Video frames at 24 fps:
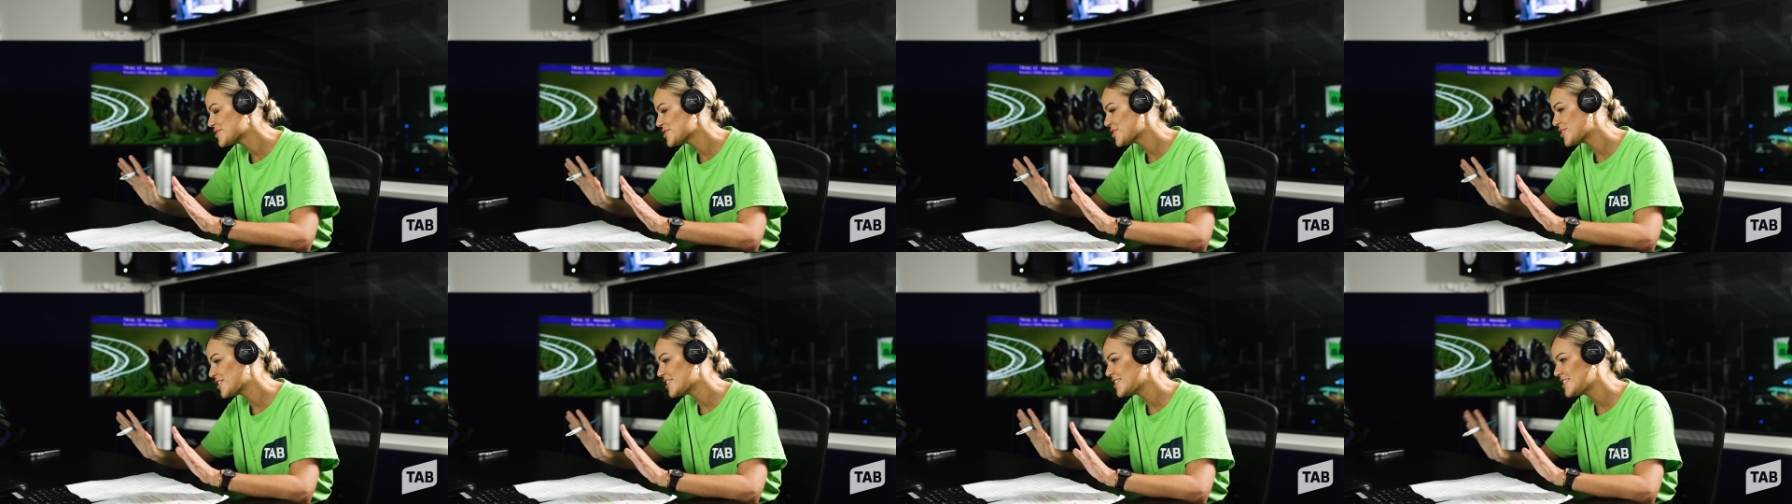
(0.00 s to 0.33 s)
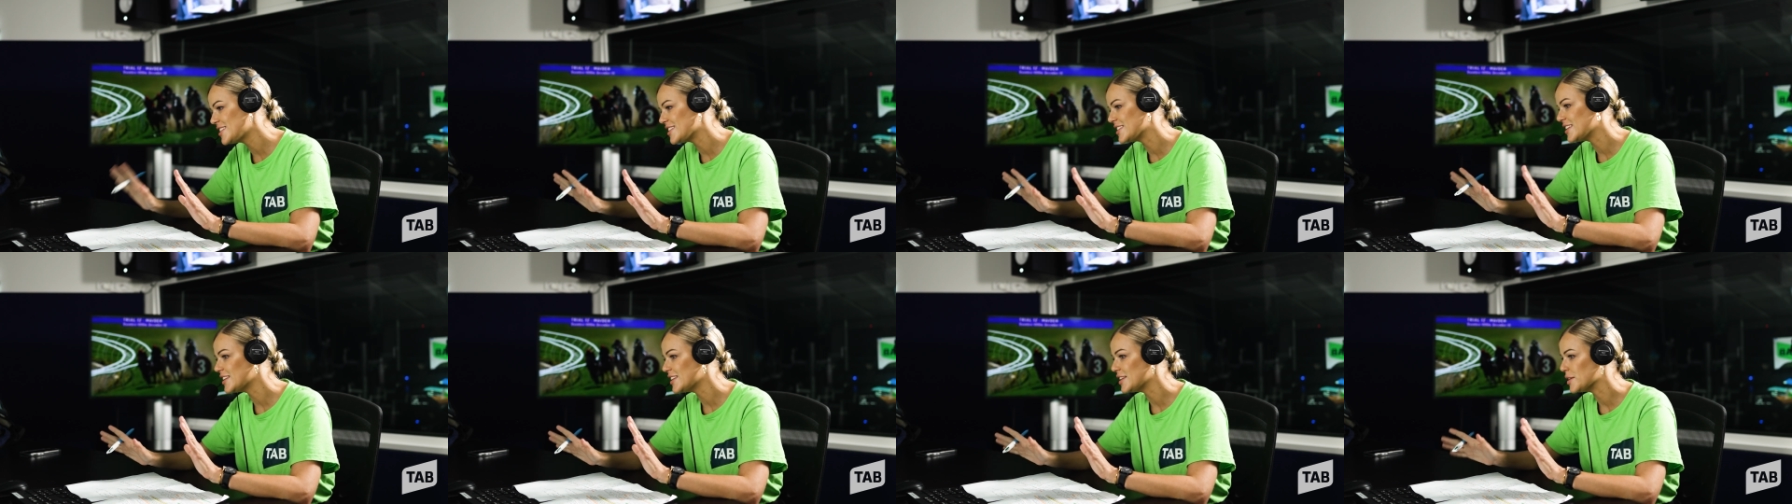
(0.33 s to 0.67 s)
He
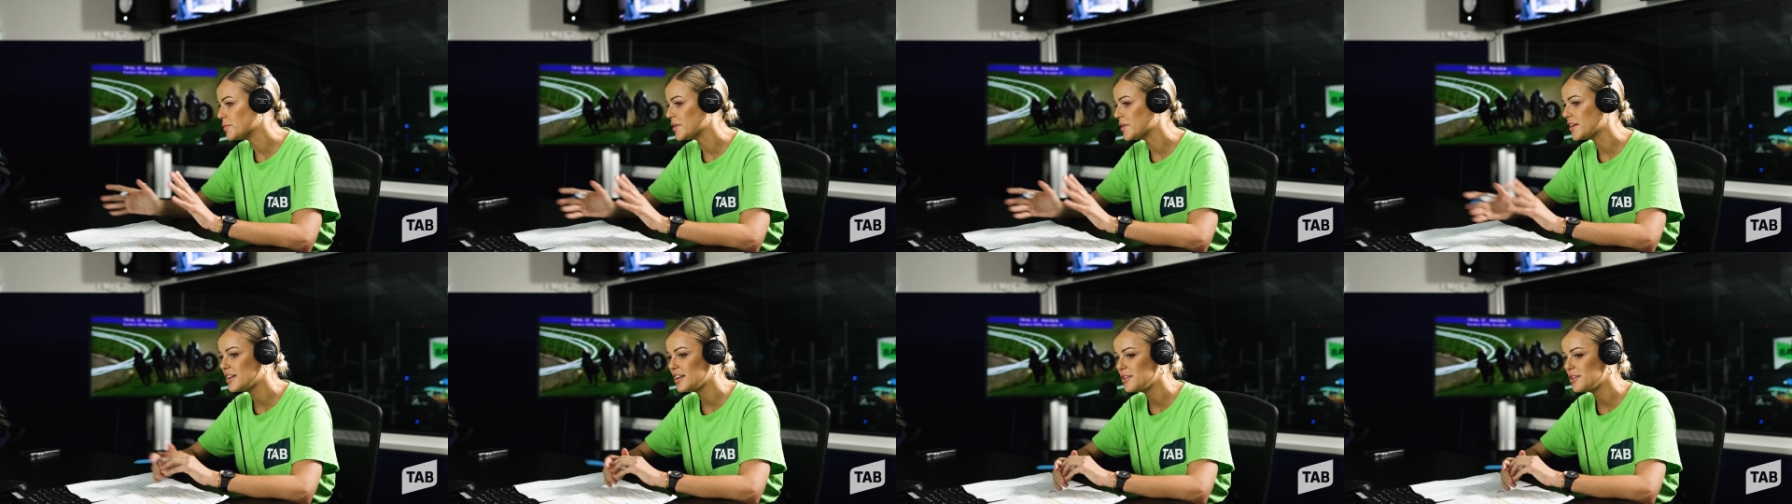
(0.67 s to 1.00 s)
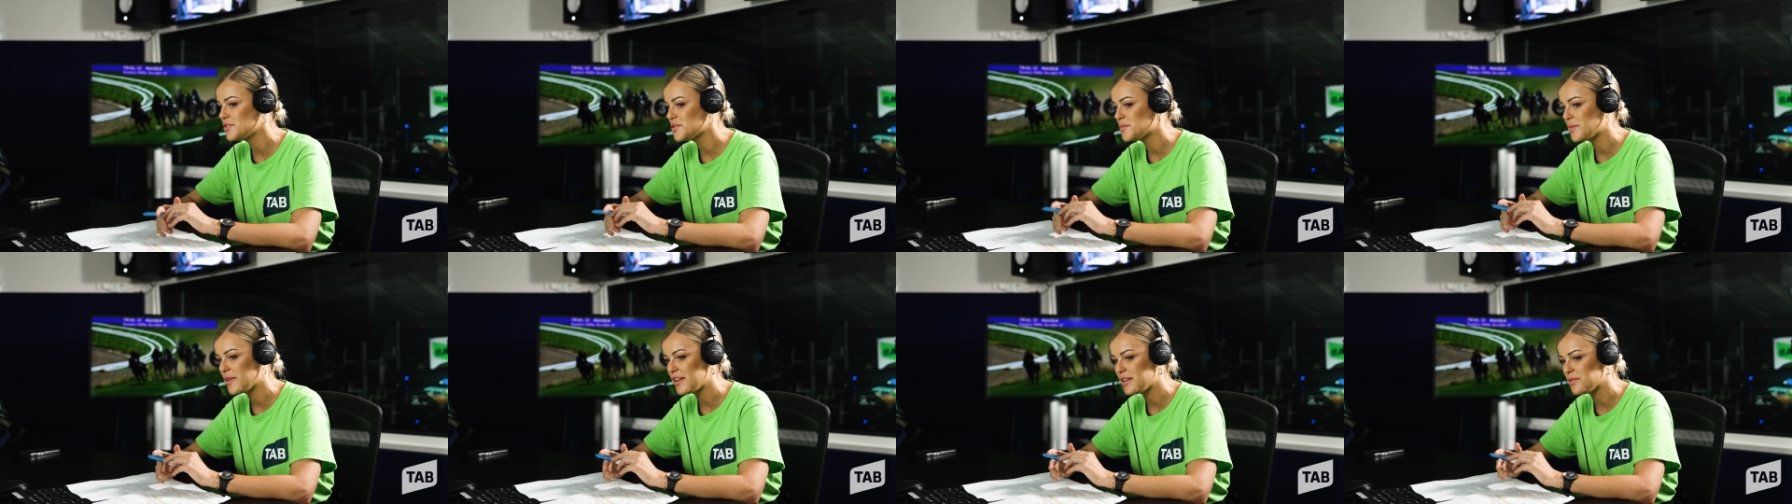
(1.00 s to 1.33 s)
didn't nearly, but he
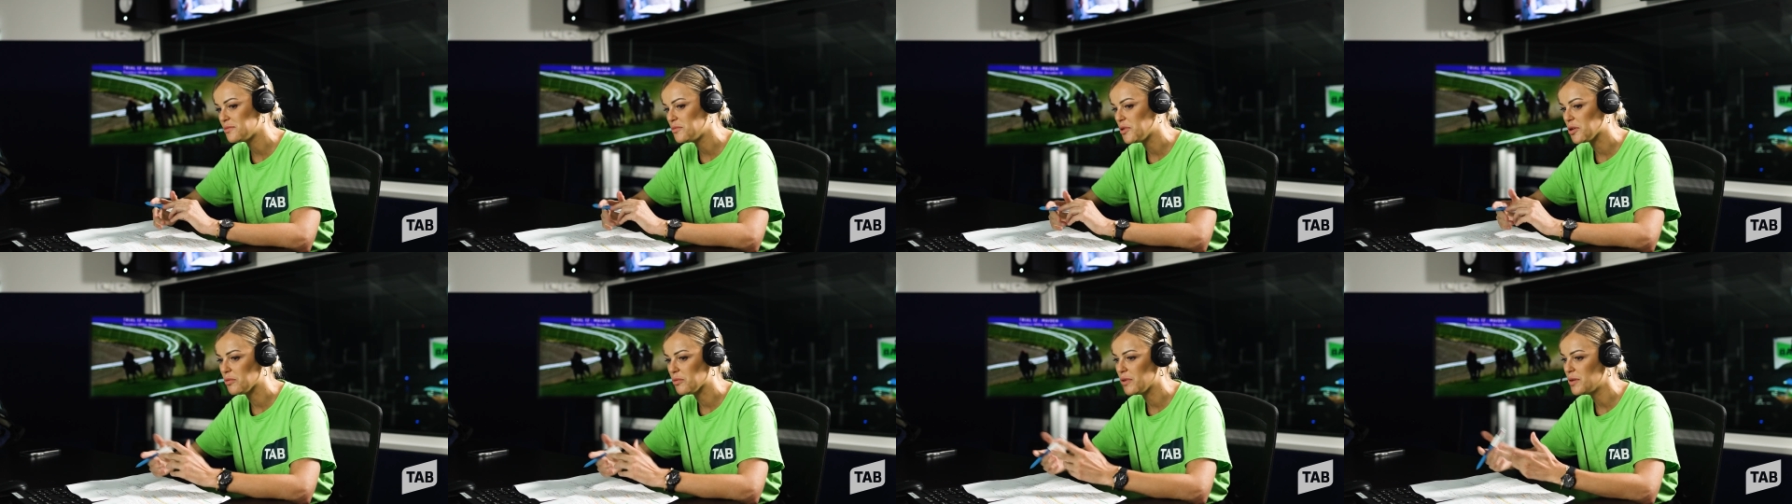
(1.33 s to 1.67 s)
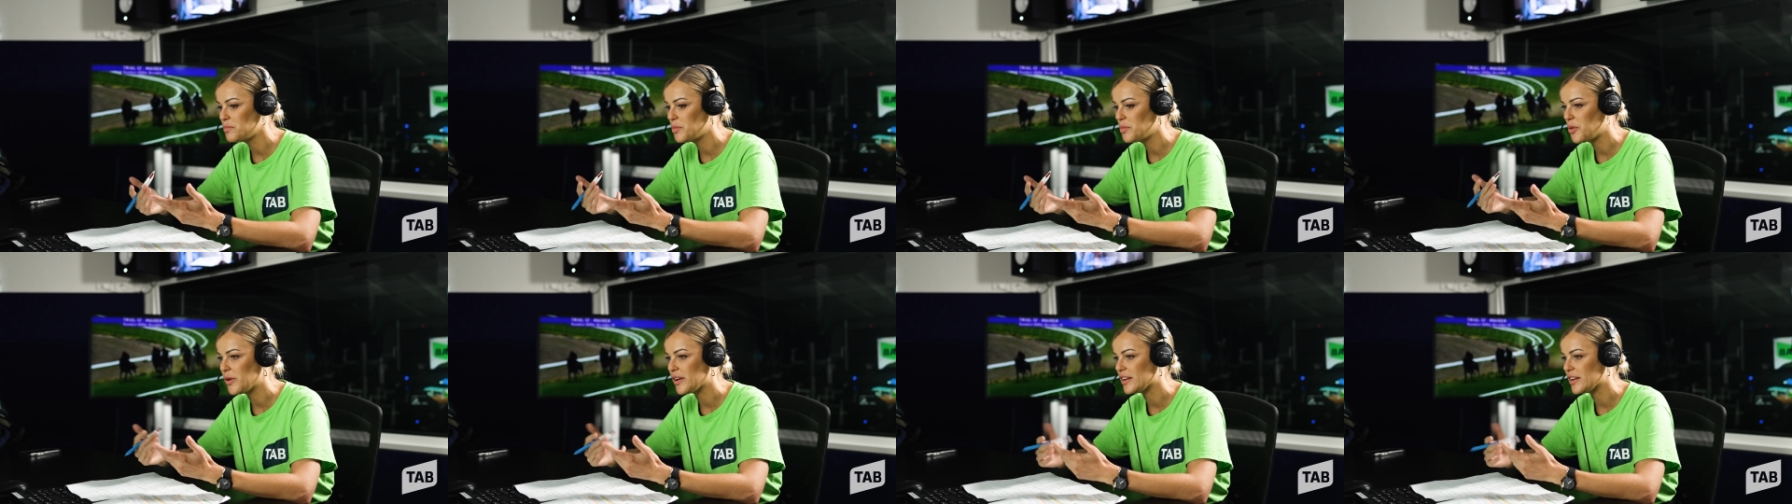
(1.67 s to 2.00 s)
was beaten,
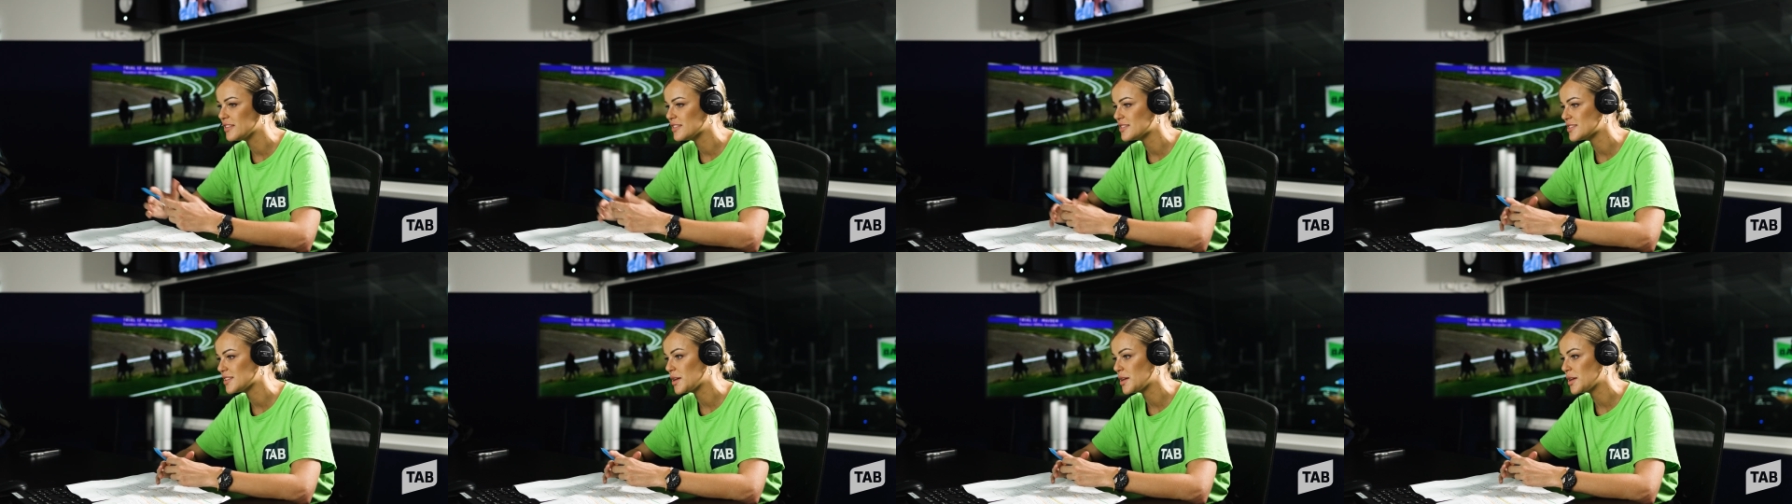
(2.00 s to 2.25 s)
1 point